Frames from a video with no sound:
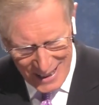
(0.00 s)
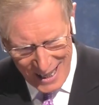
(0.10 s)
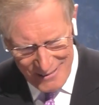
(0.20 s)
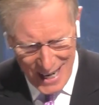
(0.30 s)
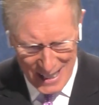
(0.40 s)

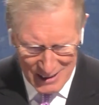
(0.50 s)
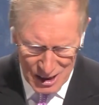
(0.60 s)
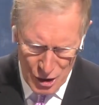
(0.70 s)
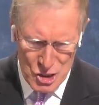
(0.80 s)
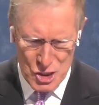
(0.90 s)
All right.
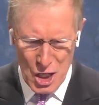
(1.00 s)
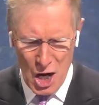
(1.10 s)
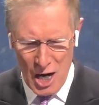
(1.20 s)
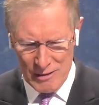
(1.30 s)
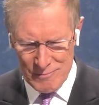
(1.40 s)
Good
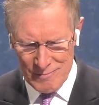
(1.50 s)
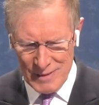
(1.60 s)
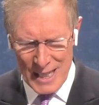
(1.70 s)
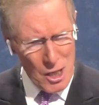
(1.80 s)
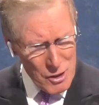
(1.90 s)
start.
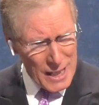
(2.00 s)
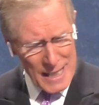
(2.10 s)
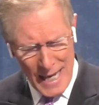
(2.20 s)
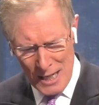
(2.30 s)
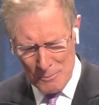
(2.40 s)
I know you
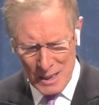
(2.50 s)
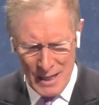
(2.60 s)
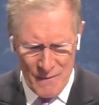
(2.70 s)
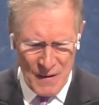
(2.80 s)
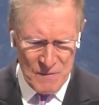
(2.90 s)
can get them.
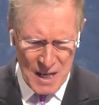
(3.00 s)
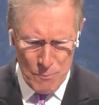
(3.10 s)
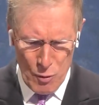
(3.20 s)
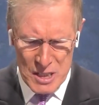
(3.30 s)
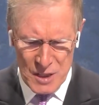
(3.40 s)

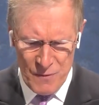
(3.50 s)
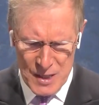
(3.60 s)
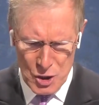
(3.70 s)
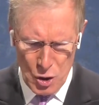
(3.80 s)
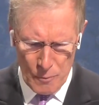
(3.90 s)
15 points in
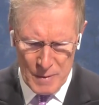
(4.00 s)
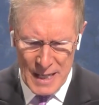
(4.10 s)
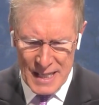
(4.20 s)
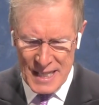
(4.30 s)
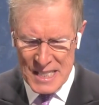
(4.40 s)
physical.
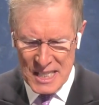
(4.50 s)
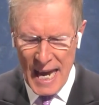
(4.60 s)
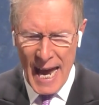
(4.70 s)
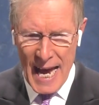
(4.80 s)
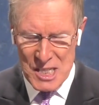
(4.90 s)
This
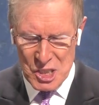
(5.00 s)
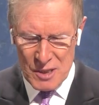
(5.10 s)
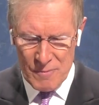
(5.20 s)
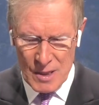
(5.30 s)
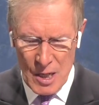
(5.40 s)

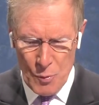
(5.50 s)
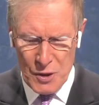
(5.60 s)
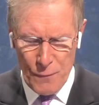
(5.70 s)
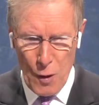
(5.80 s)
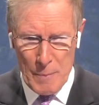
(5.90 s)
gas
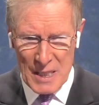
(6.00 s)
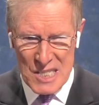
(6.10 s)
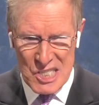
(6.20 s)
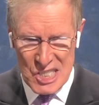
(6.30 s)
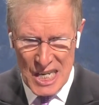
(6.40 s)
with the
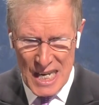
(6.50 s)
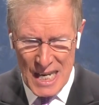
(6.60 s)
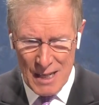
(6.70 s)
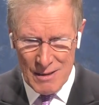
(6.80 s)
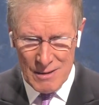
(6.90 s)
formula
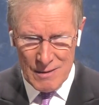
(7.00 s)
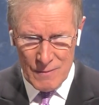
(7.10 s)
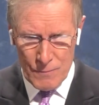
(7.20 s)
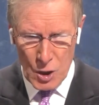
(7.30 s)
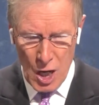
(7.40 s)
C
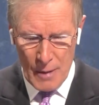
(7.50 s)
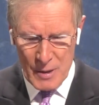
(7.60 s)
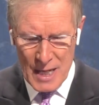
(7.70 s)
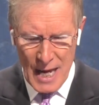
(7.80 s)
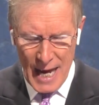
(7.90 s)
for
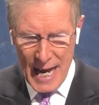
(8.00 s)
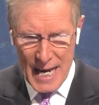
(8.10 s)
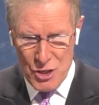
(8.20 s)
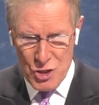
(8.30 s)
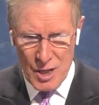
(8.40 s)
carbon,
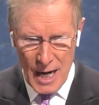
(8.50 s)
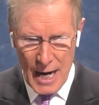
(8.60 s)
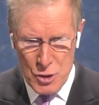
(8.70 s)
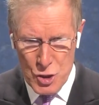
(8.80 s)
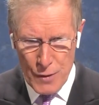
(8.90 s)
H,
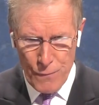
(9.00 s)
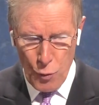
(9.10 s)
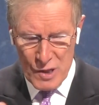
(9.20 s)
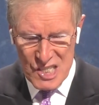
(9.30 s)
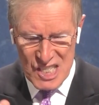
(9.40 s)
hydrogen
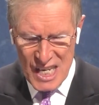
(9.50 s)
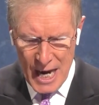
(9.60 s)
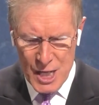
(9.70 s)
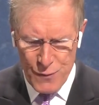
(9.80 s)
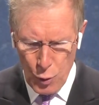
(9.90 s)
for
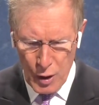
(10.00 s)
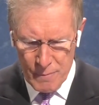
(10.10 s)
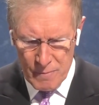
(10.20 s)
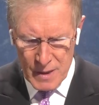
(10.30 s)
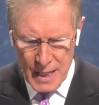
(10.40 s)
CH4,